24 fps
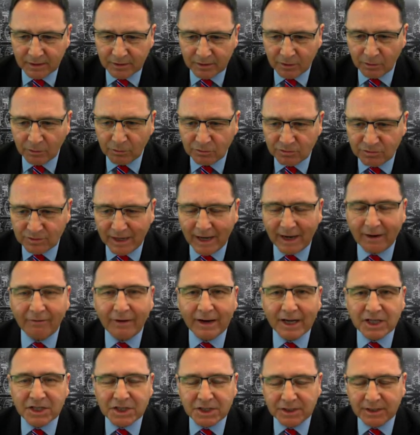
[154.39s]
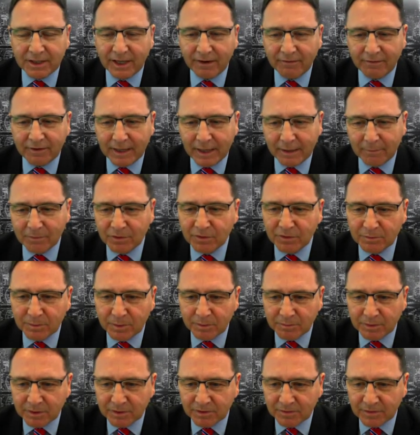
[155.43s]
No direction there in that
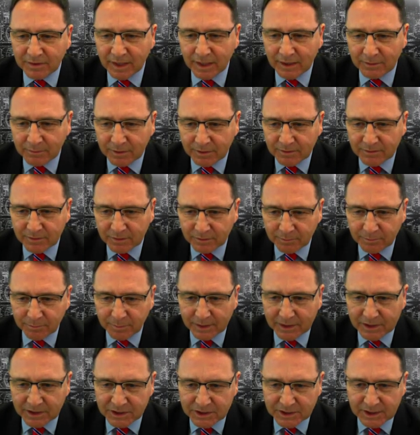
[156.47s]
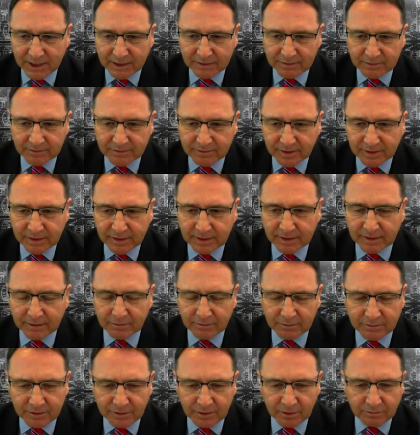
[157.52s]
movement, but sideways and a biggish candle taking
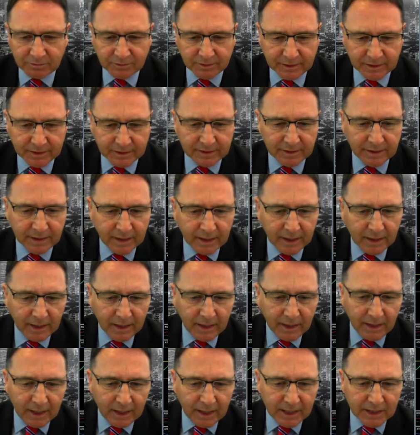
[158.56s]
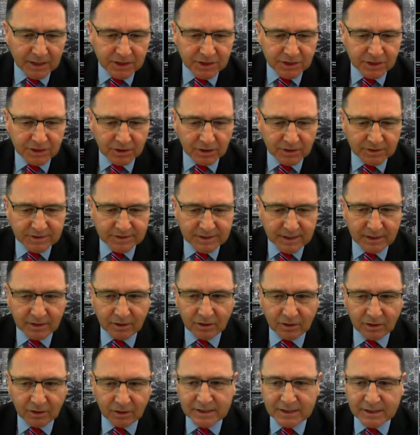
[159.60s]
out the overnight action. I'd say
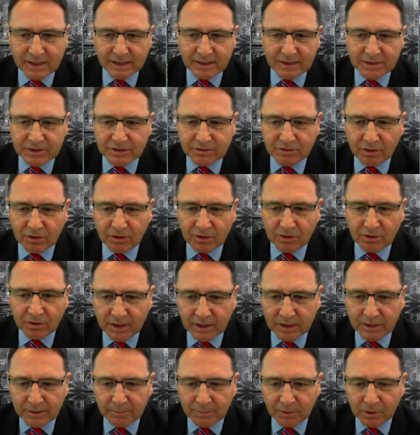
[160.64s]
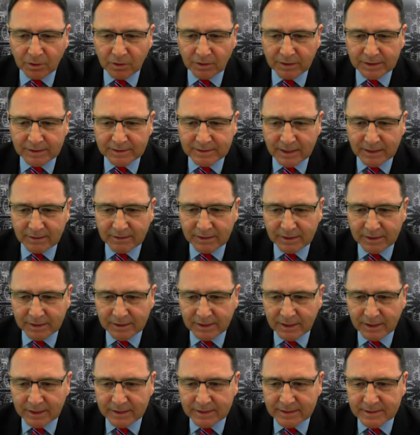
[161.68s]
Aussie's had a strong morning down here
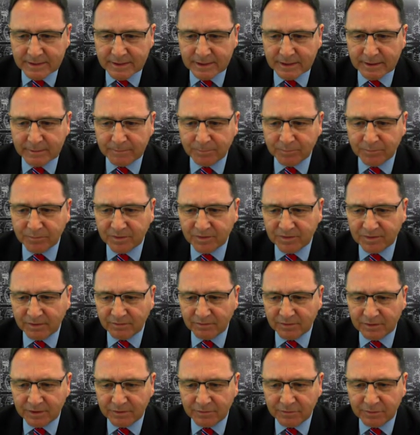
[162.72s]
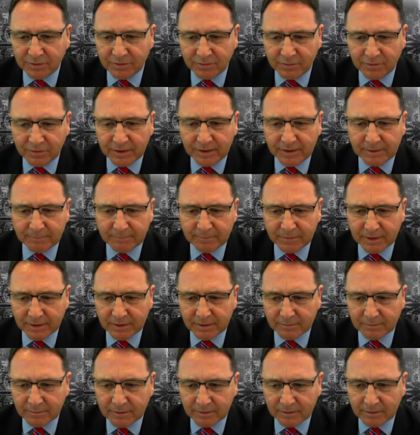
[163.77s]
at
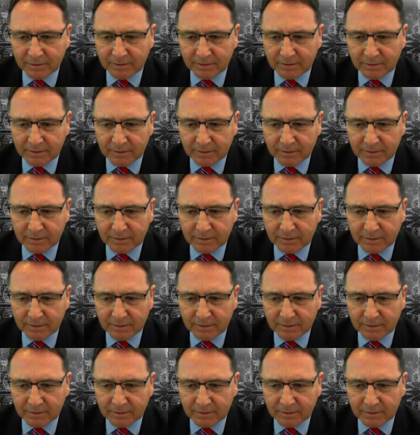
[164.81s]
70.50.